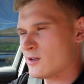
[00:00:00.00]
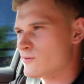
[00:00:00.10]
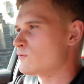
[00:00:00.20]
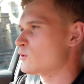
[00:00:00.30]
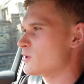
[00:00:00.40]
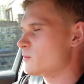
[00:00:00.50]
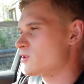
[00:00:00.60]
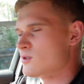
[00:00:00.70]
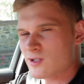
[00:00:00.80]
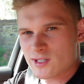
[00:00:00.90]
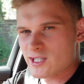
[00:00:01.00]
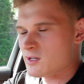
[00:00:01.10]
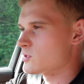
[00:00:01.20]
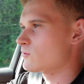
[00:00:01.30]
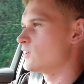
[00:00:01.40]
I think vlog number 2 you can see that
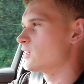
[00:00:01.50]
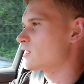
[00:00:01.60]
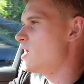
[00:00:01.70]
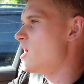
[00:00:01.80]
being fitted.